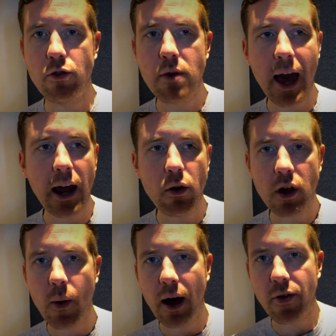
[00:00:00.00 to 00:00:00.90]
You cannot
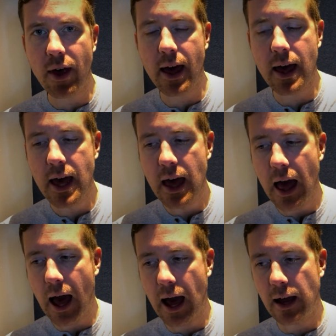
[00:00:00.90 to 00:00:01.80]
go out there
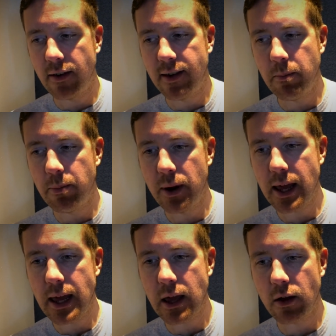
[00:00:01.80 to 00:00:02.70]
and
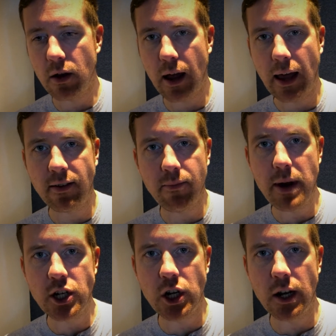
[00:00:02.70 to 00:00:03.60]
simply, as I've
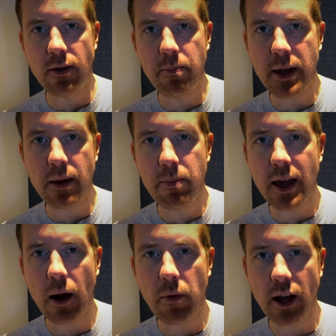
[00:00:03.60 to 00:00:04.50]
mentioned,
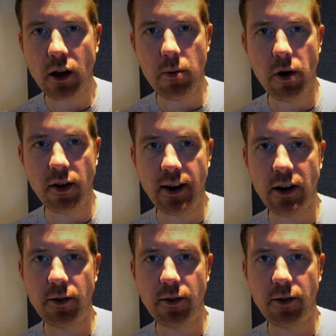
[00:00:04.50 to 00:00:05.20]
become like a commodity.